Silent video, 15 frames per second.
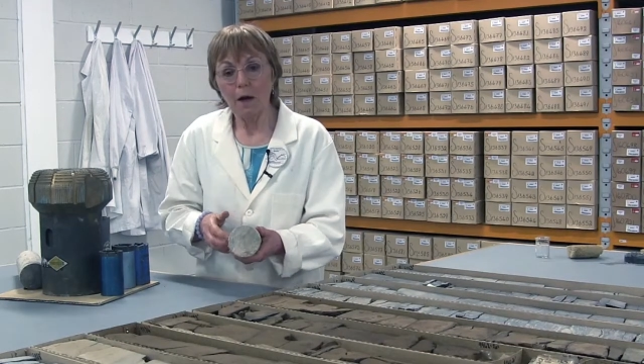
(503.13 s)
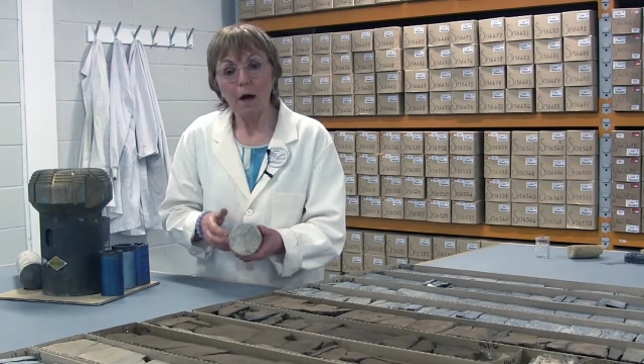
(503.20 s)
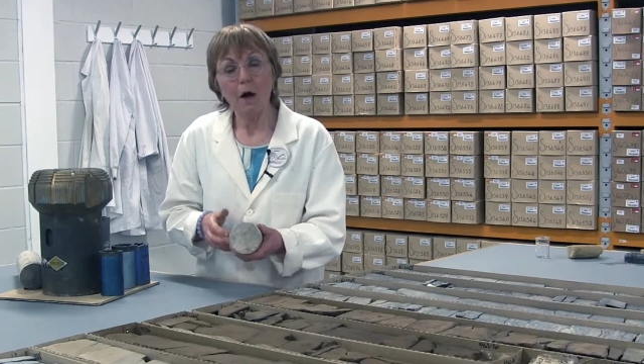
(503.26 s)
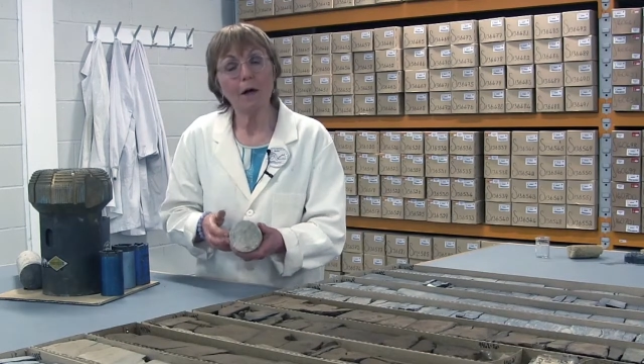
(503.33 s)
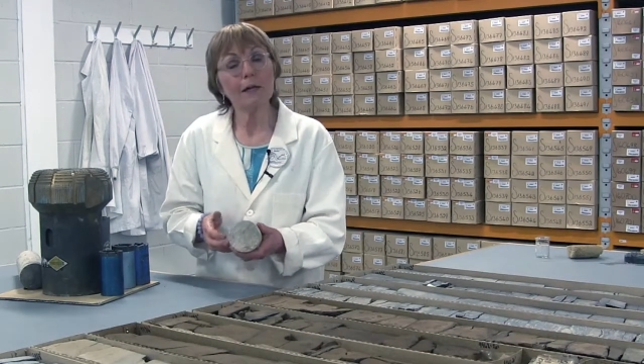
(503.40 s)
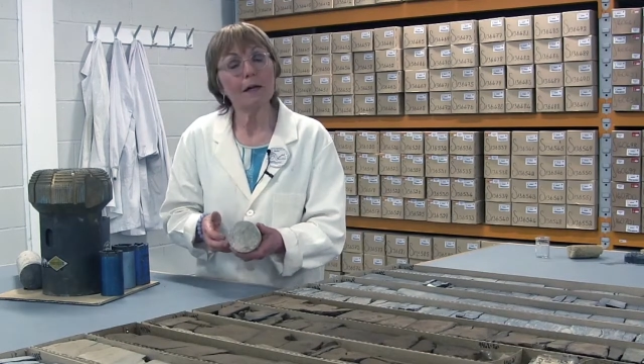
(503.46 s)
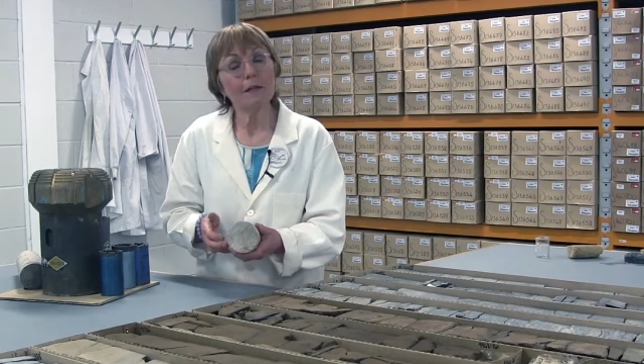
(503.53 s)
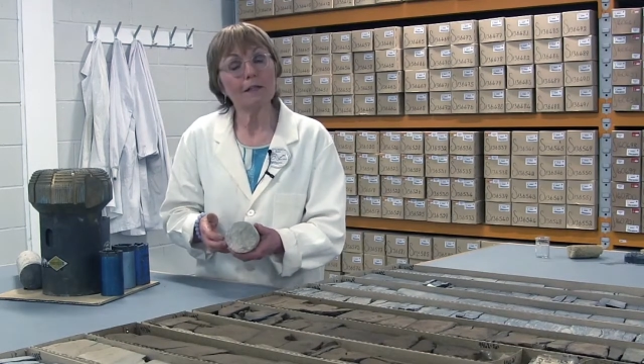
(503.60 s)

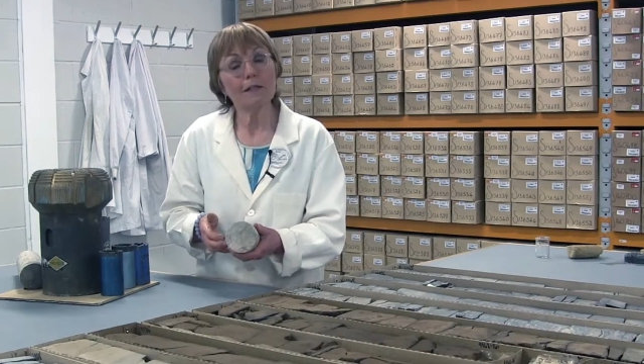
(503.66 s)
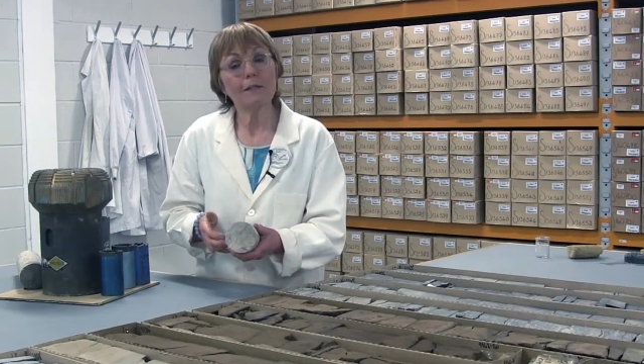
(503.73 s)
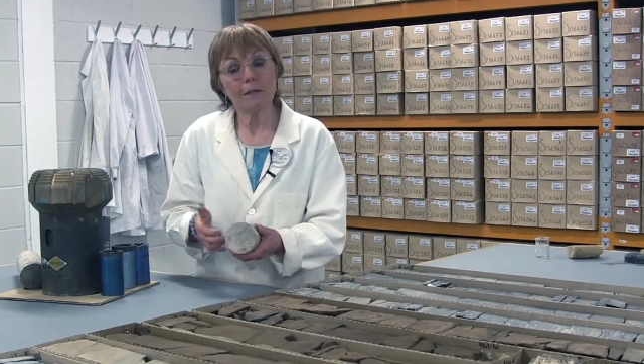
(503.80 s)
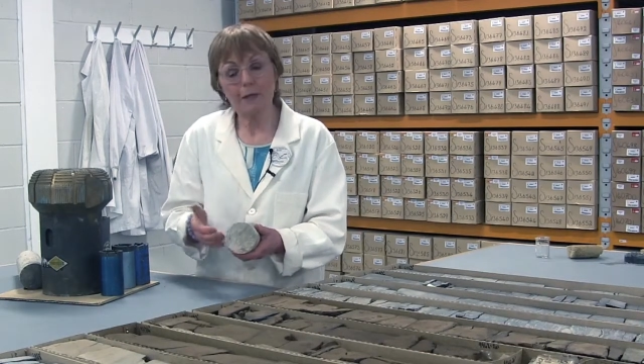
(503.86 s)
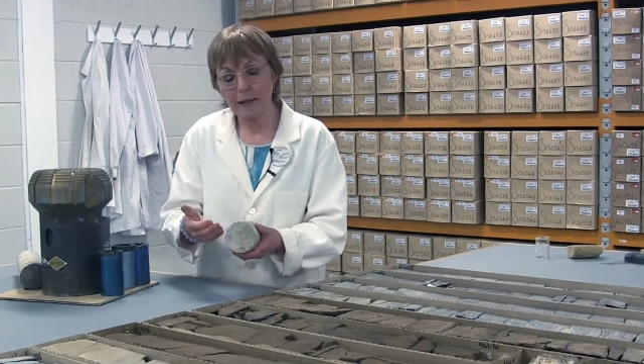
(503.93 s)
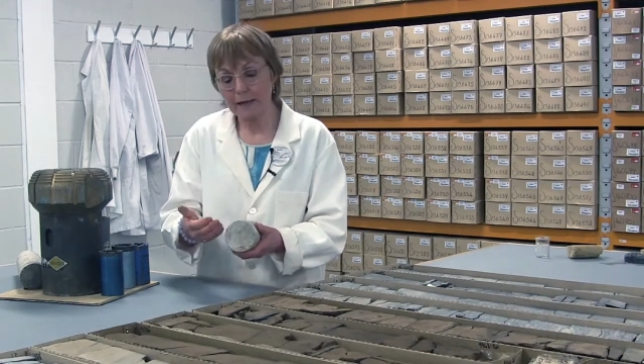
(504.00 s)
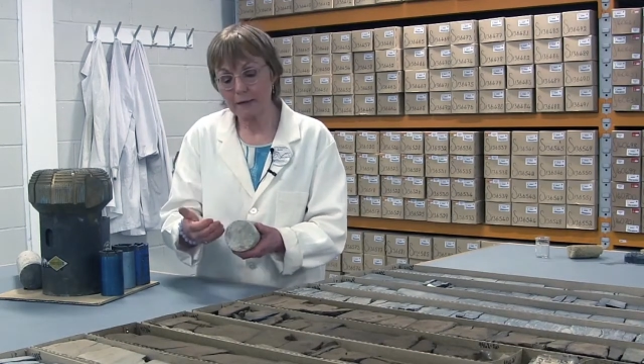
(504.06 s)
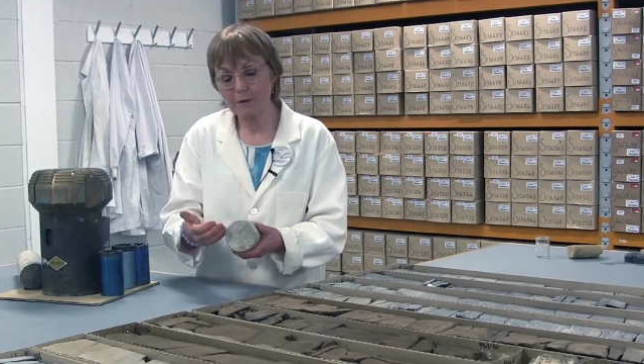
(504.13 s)
are cut
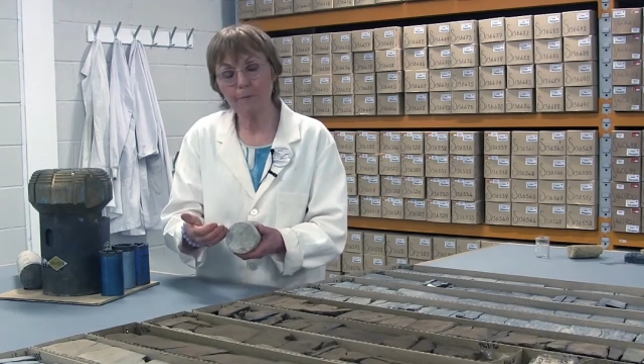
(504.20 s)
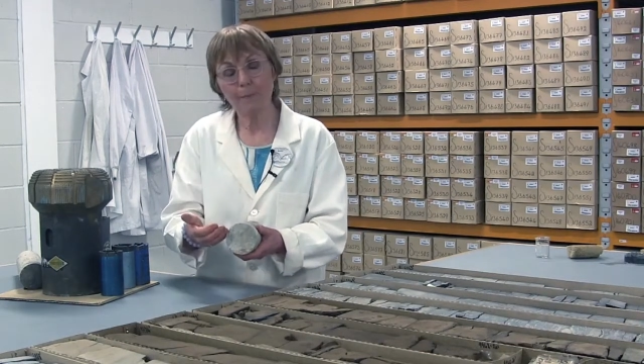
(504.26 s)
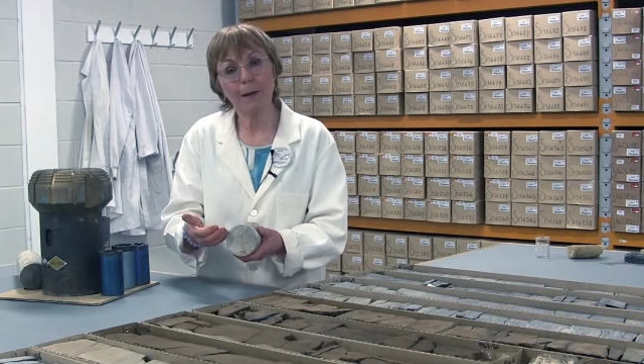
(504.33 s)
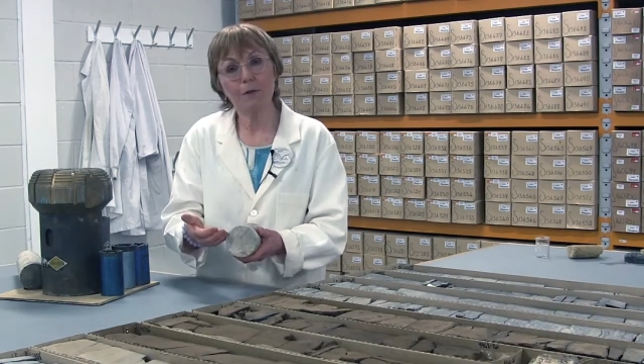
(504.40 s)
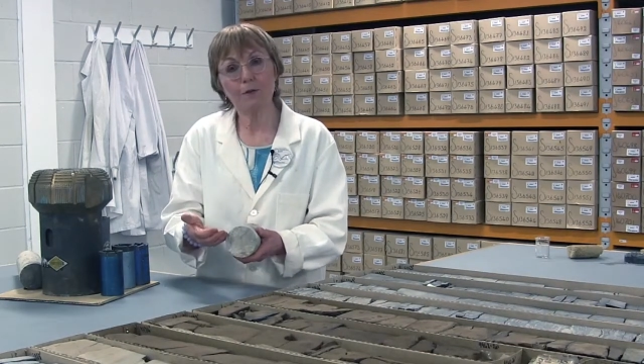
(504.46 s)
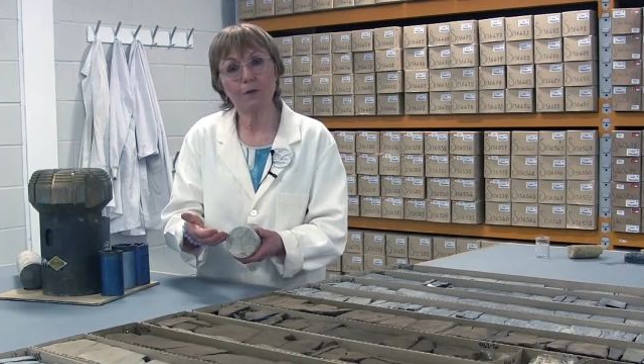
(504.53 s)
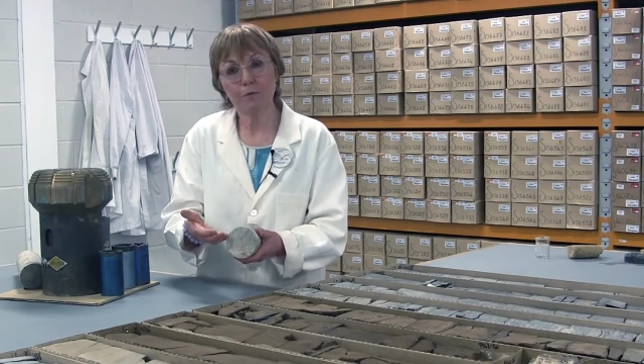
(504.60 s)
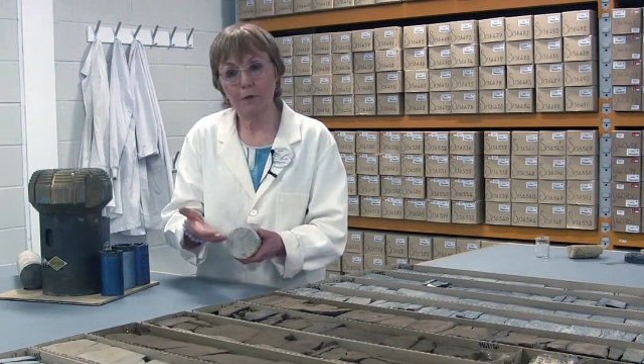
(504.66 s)
into lengths
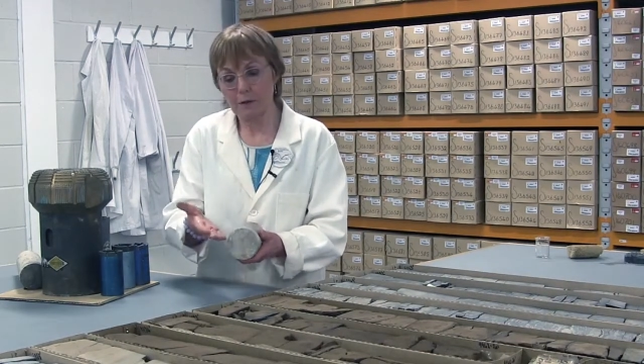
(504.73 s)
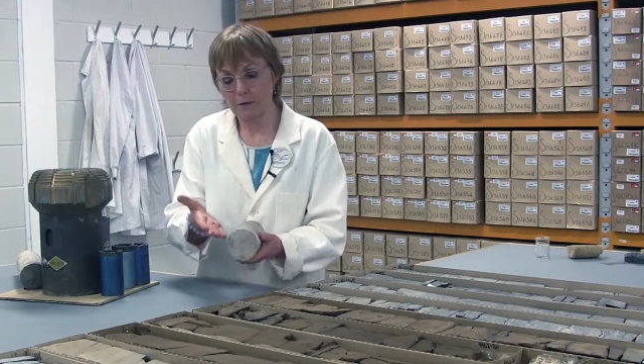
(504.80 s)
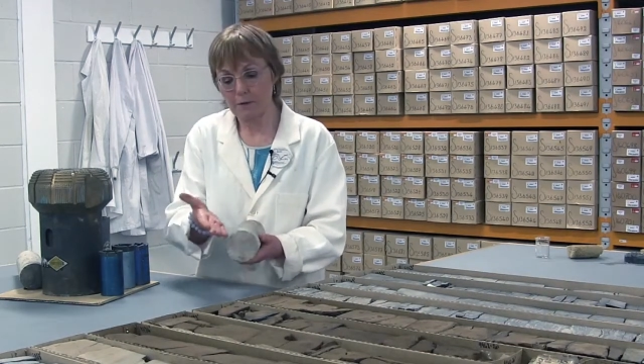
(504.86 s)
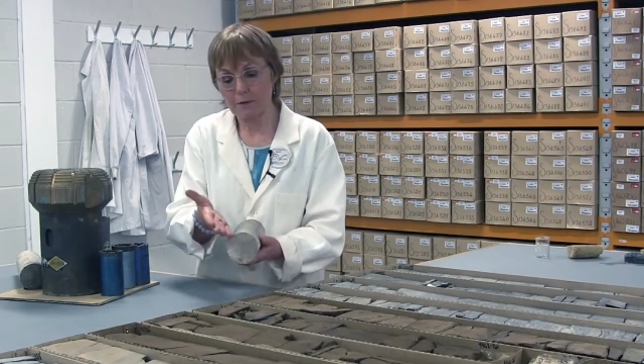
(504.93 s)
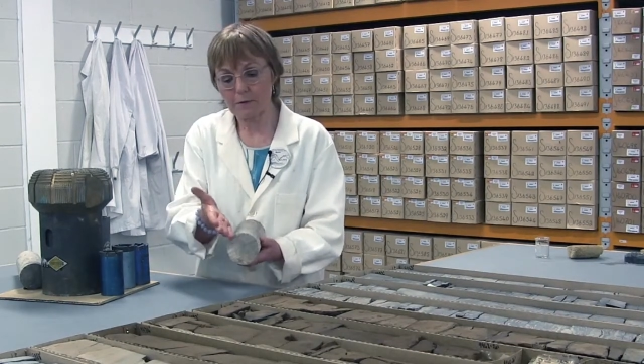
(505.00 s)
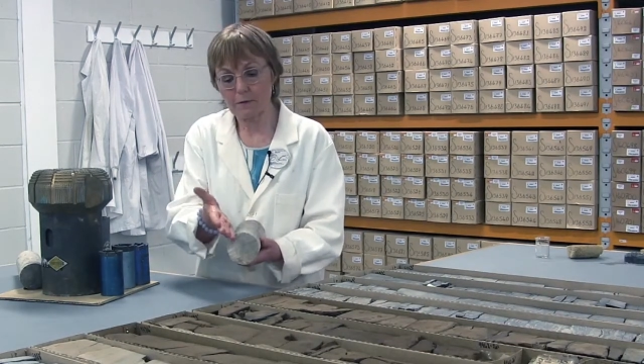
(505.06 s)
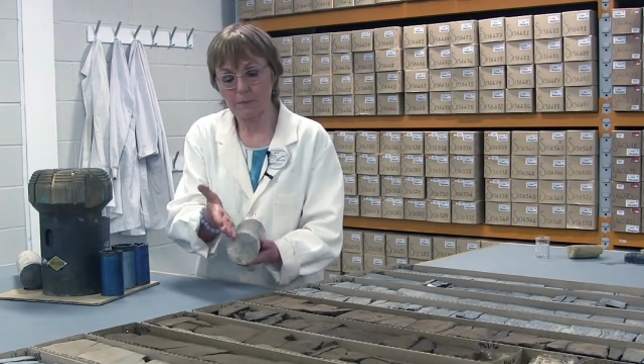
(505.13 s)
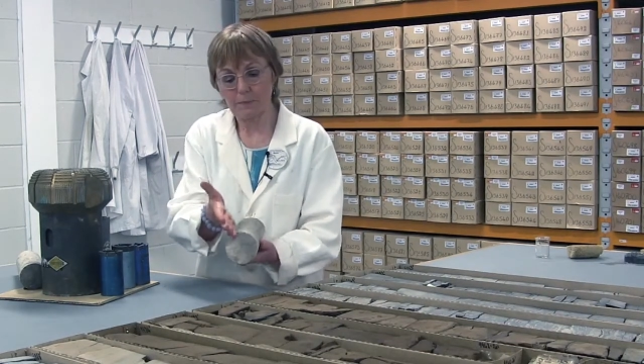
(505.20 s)
by the
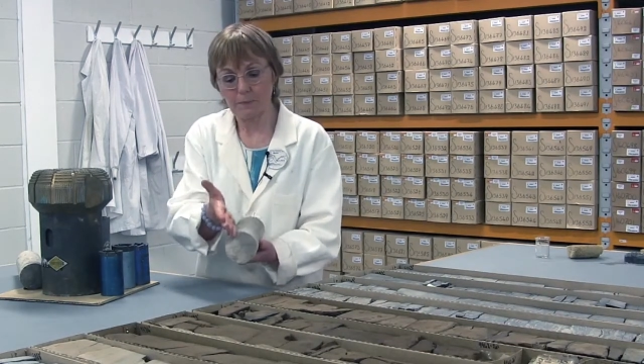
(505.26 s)
drillers.